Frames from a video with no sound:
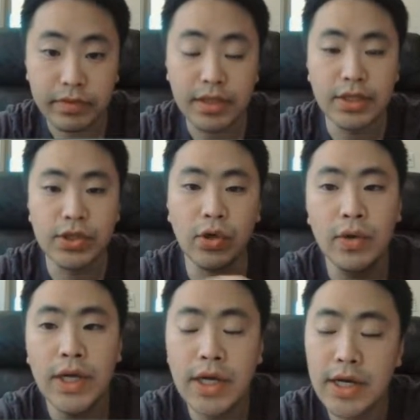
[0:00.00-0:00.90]
So
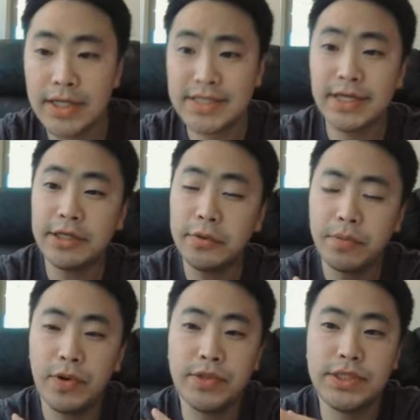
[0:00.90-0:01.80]
the second
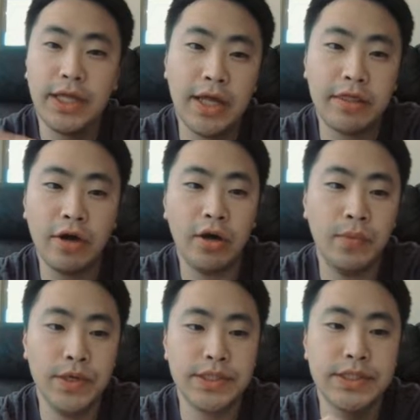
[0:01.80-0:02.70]
approach that I thought
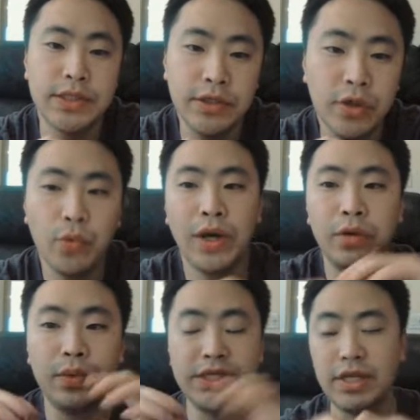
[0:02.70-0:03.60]
was, you know, why
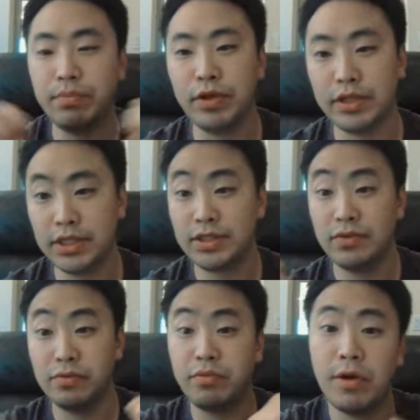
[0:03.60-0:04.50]
don't we separate these
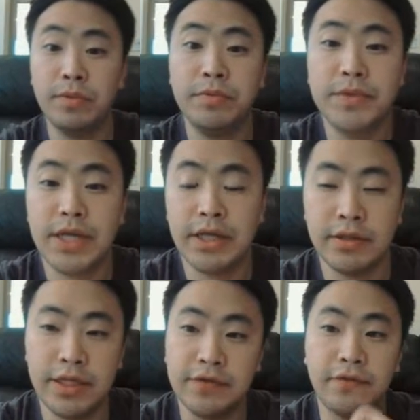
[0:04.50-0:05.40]
two problems
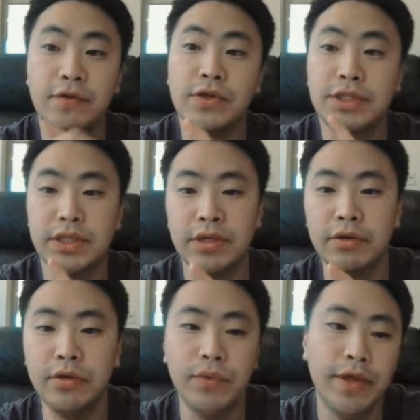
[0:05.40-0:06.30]
and let's first
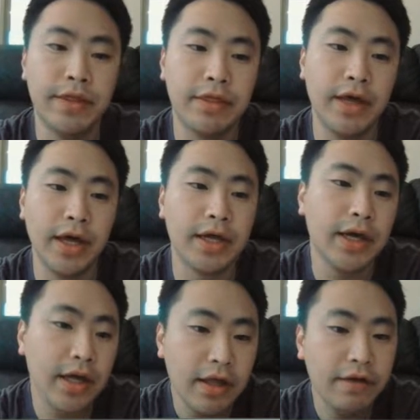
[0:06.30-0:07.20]
deal with like
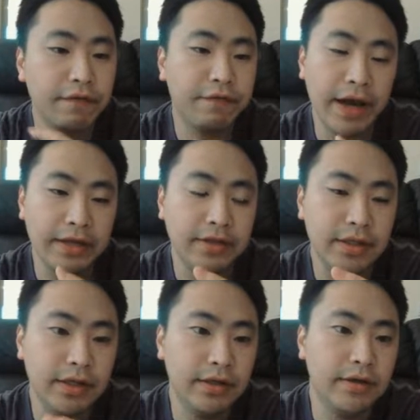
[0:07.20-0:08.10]

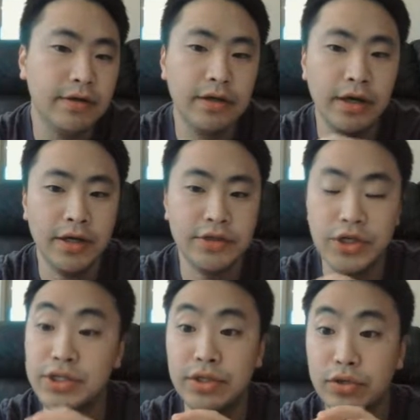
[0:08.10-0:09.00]
finding uh,
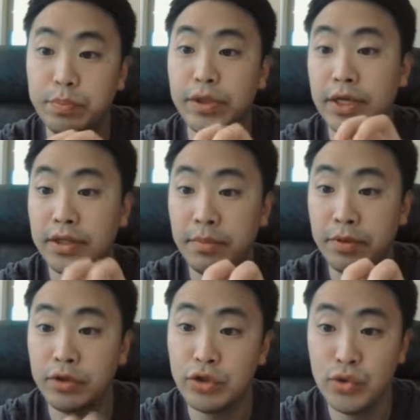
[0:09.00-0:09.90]
just a duplicate
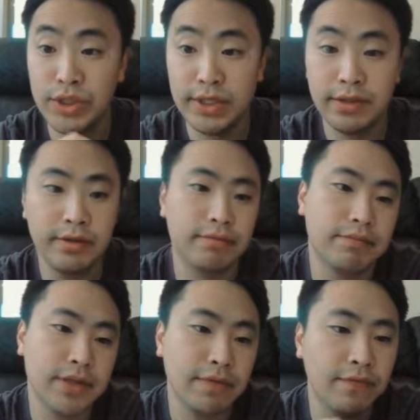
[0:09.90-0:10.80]
number using
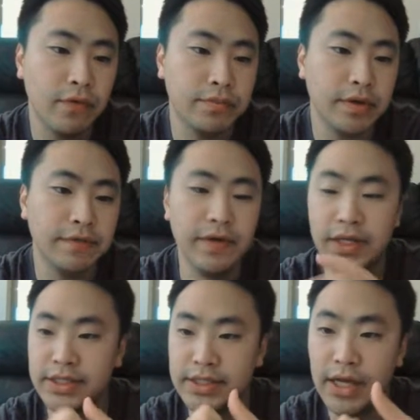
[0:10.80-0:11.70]
some form of a
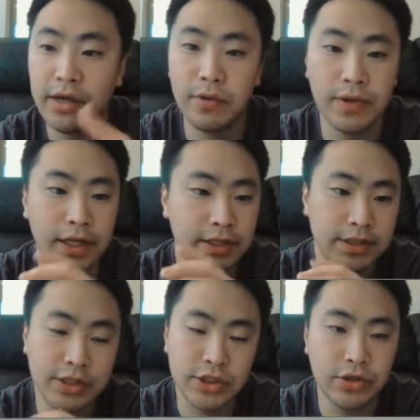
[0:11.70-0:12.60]
set or like a
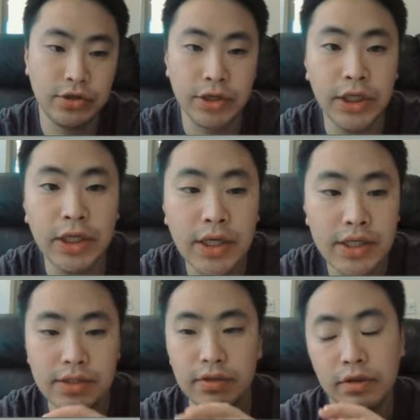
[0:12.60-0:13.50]
dictionary.
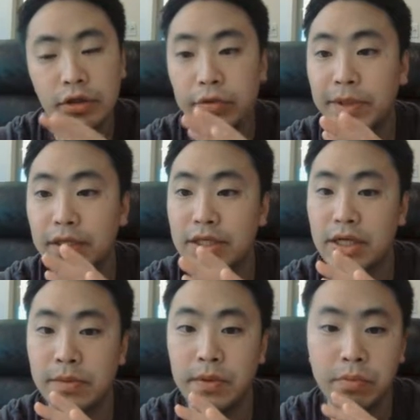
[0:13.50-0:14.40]
So a little bit of
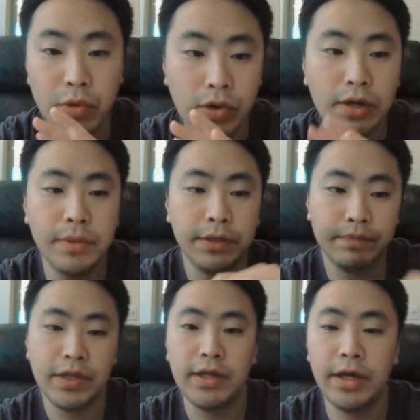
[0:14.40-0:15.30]
dynamic programming.
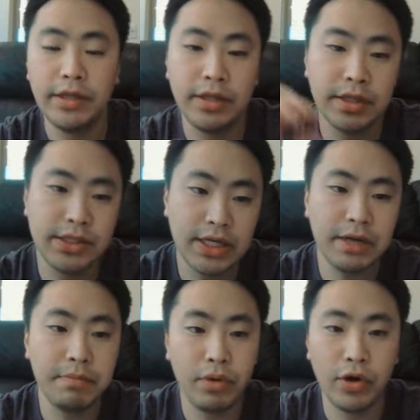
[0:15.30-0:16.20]
And then the
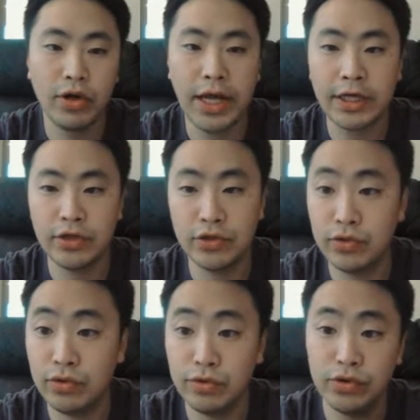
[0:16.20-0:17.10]
second part I could
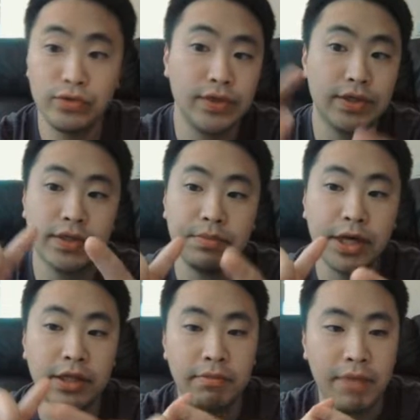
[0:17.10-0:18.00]
do using some
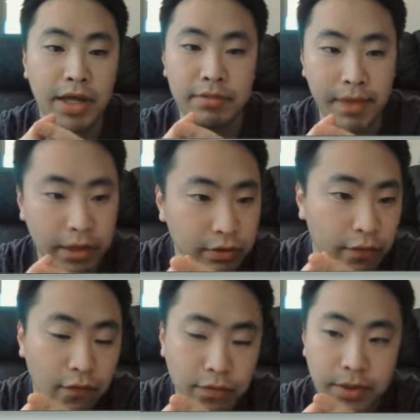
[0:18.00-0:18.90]
kind of mathematical
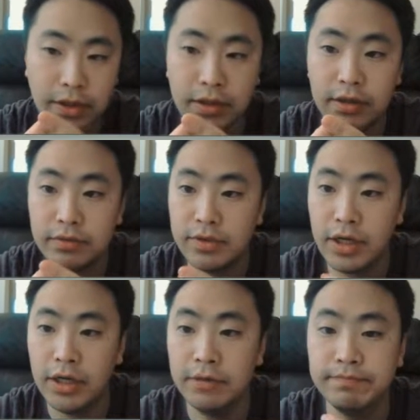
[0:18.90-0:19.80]
formula,
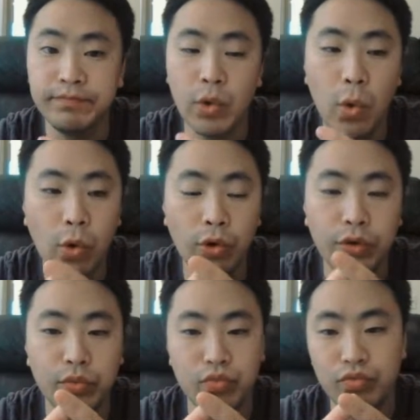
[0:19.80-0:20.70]
um,
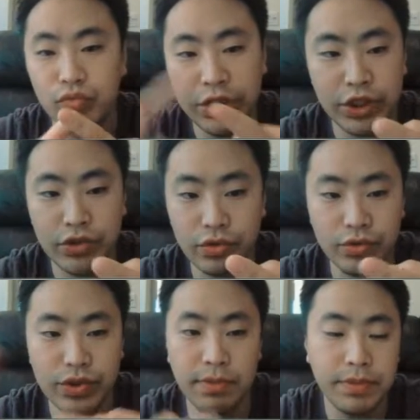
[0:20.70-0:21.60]
or we could
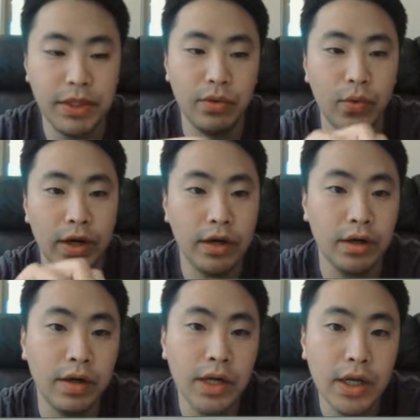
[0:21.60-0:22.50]
do something
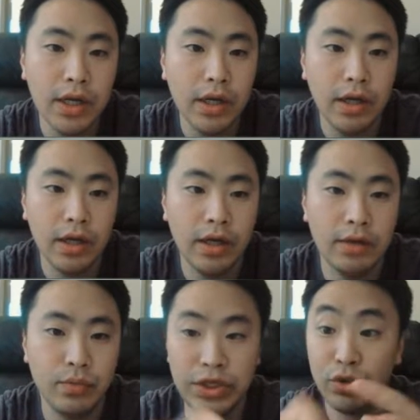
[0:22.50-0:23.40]
where uh,
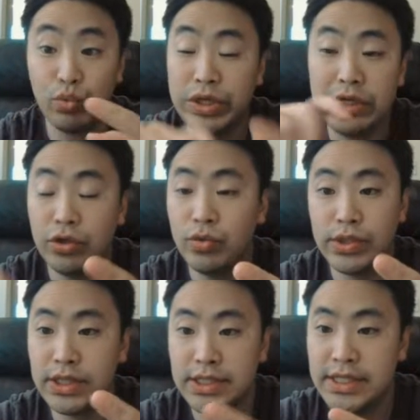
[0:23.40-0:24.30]
we could
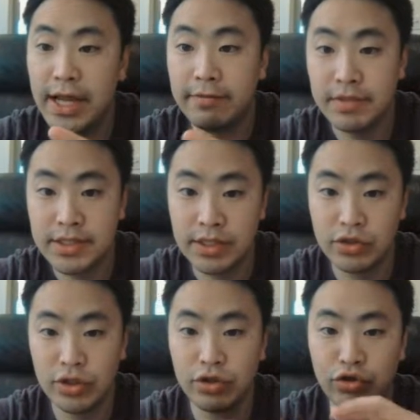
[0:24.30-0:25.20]
reuse the set
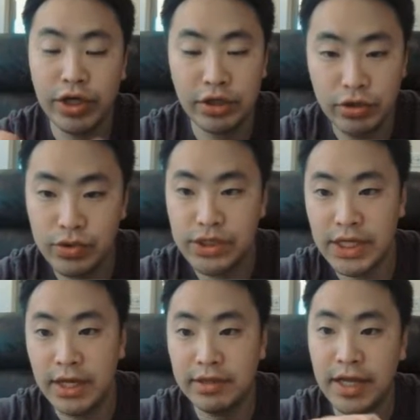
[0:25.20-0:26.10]
essentially, create a new
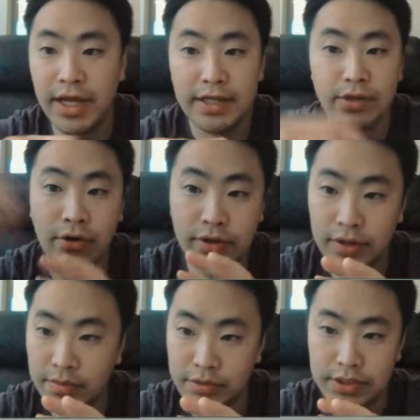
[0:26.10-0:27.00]
set that has all the
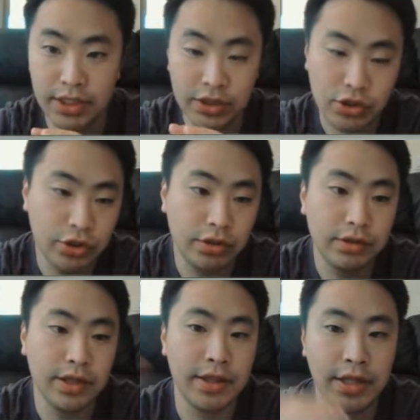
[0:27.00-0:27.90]
numbers that it should,
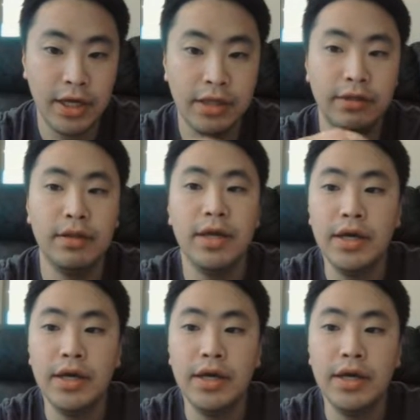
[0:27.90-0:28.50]
and then